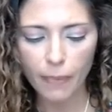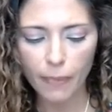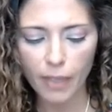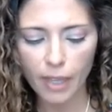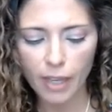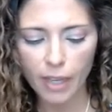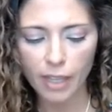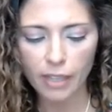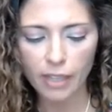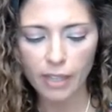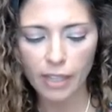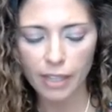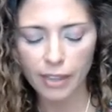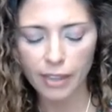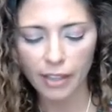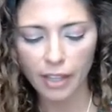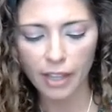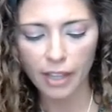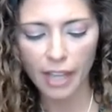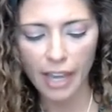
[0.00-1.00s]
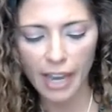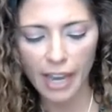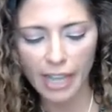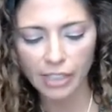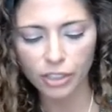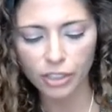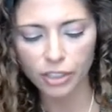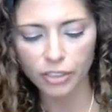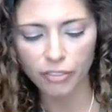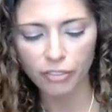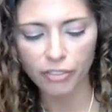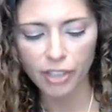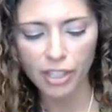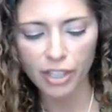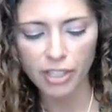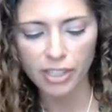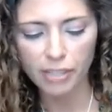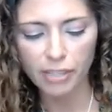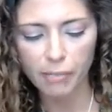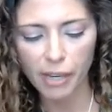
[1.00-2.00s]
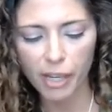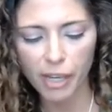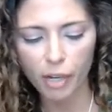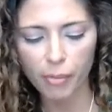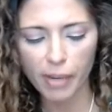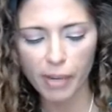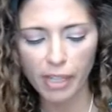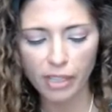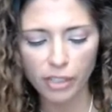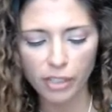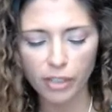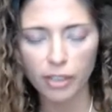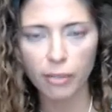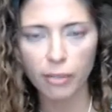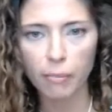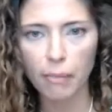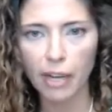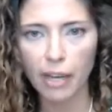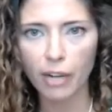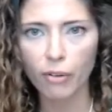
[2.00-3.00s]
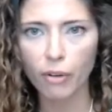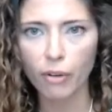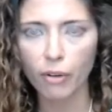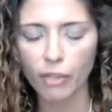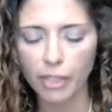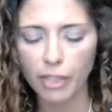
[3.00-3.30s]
And then the last, or fifth, is Mycobacterium microti.